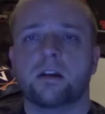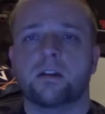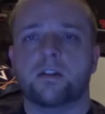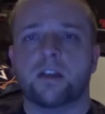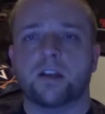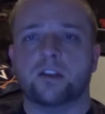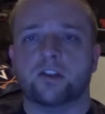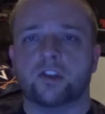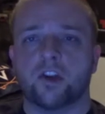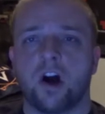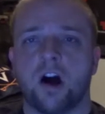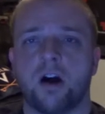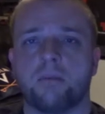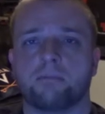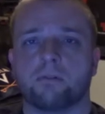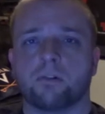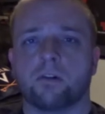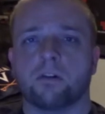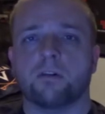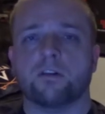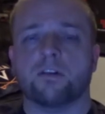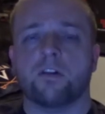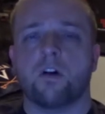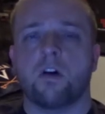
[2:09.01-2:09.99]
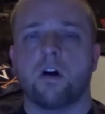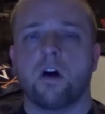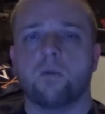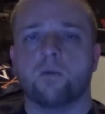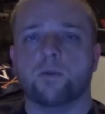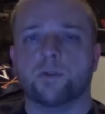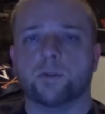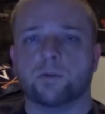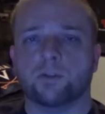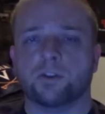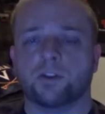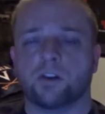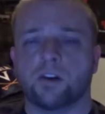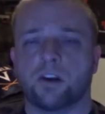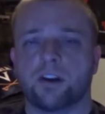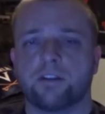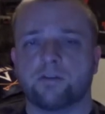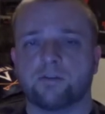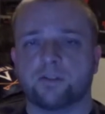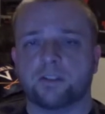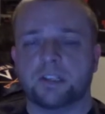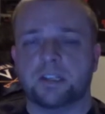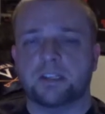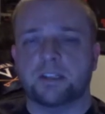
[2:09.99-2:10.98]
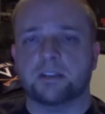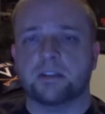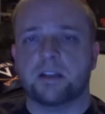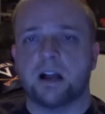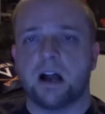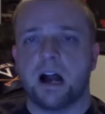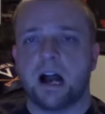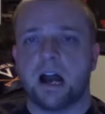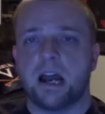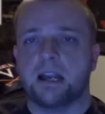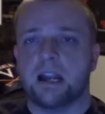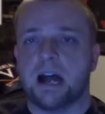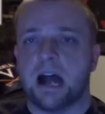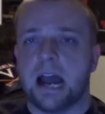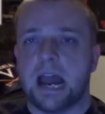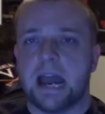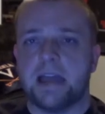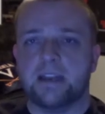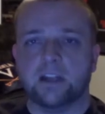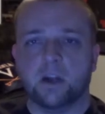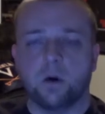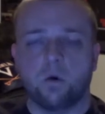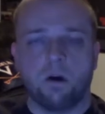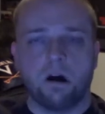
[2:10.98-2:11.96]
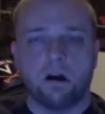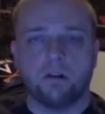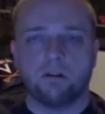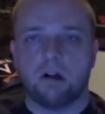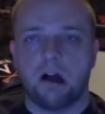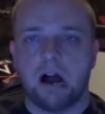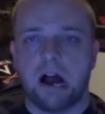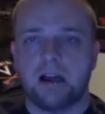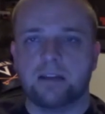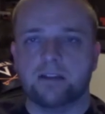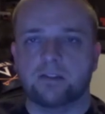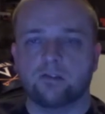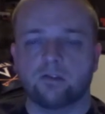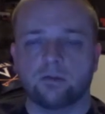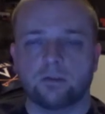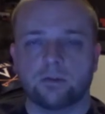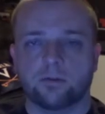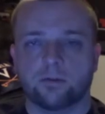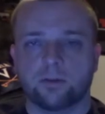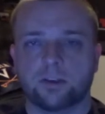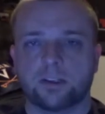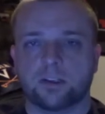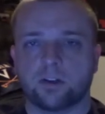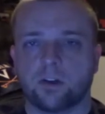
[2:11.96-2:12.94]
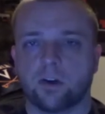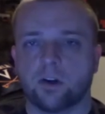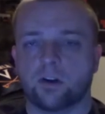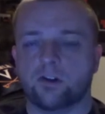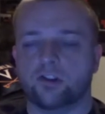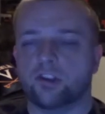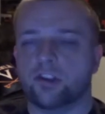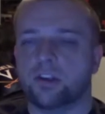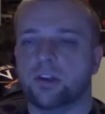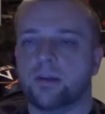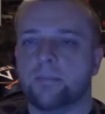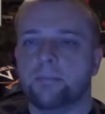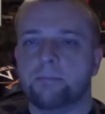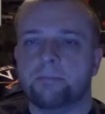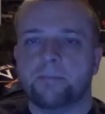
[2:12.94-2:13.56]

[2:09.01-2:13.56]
that Jon Bernthal was returning for season 9, I had to go online, do a little bit of research,